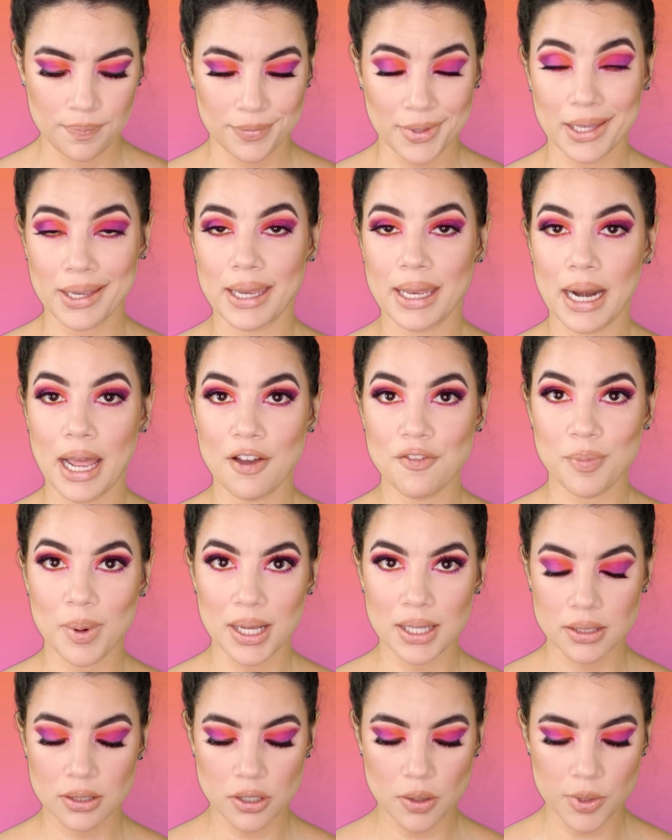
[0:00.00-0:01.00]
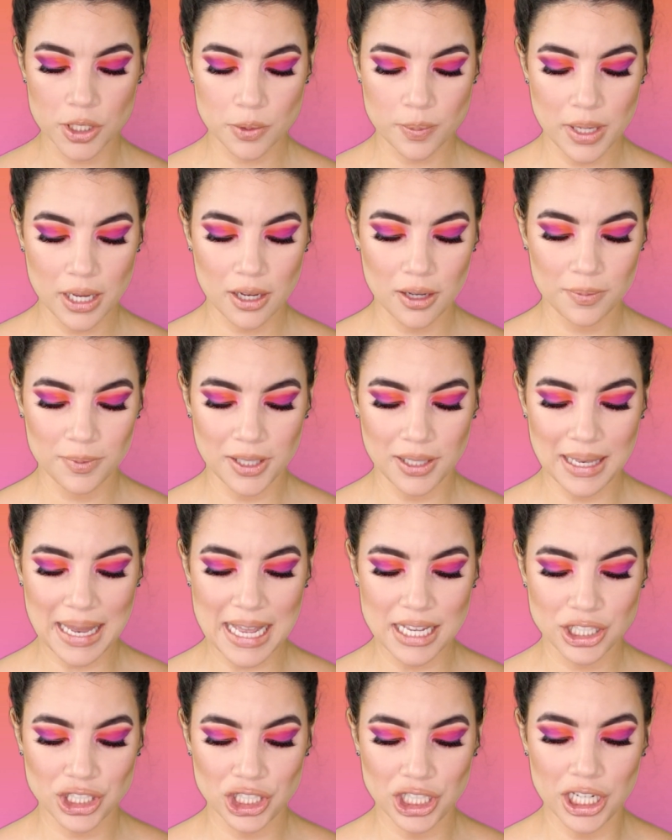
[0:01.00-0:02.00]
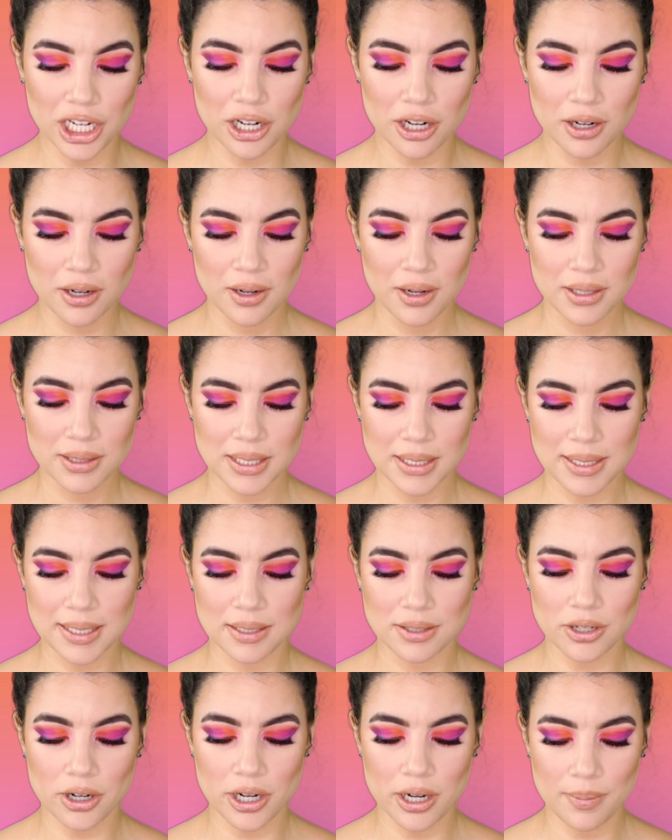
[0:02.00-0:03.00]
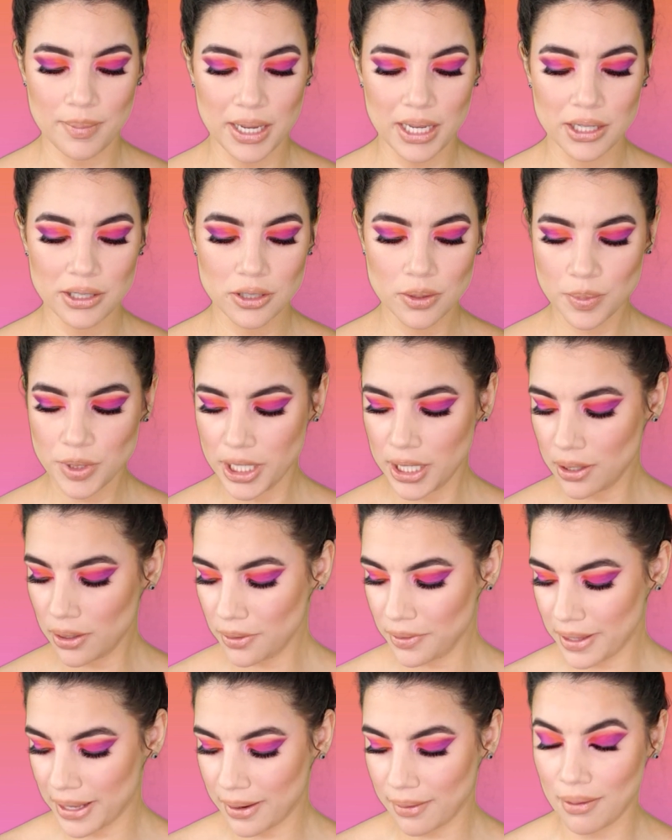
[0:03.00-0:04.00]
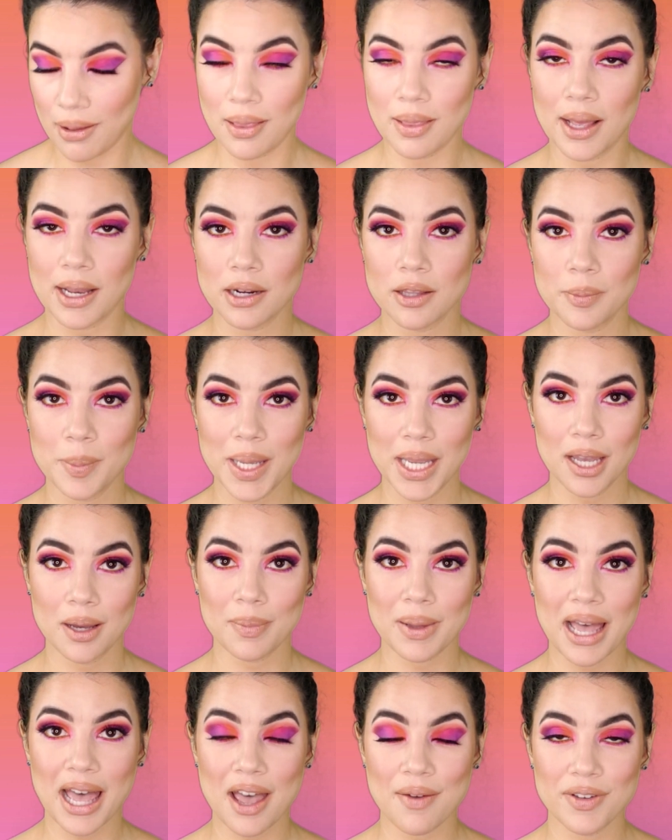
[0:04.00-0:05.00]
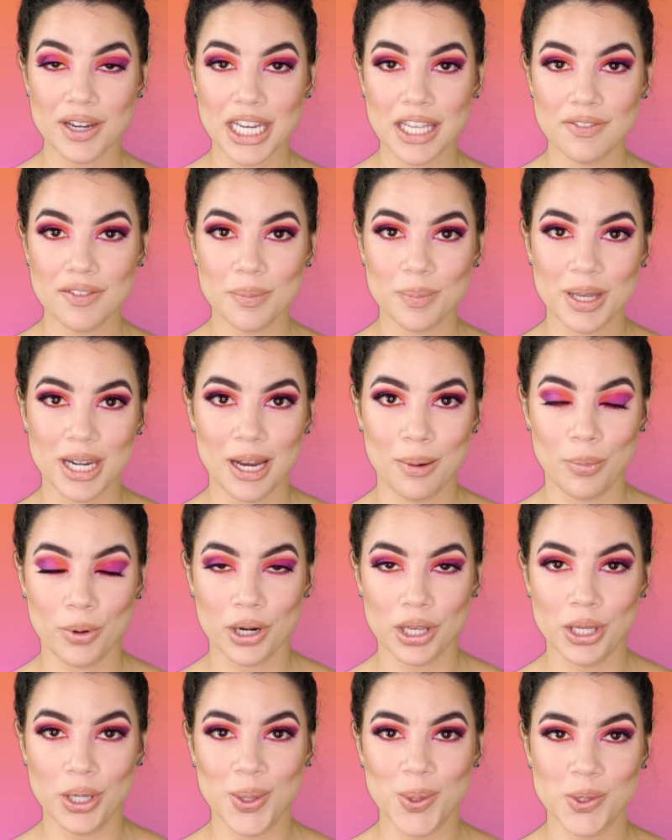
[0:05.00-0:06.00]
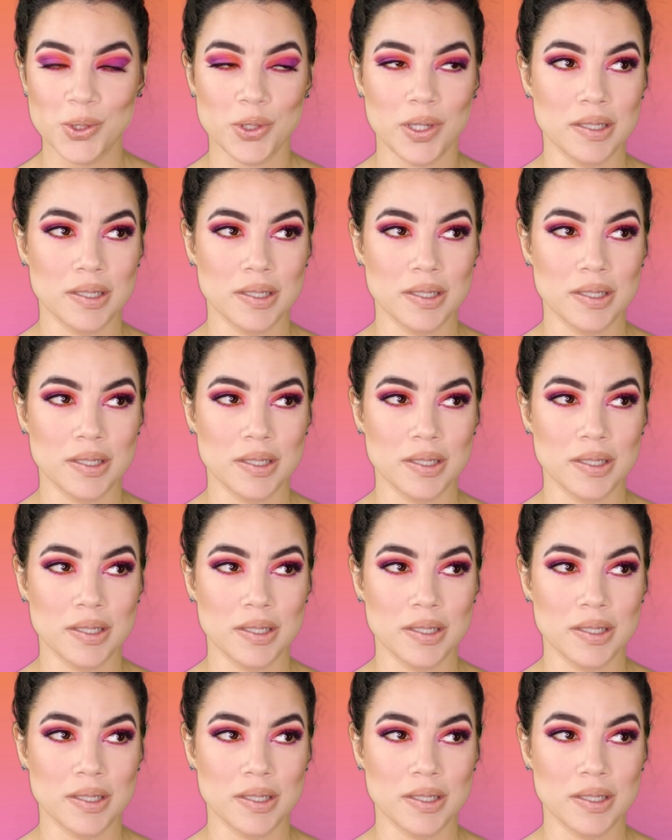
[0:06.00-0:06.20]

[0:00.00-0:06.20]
Again, I've bought so much makeup the last year since I started my YouTube channel that a lot of the makeup I haven't even been able to use.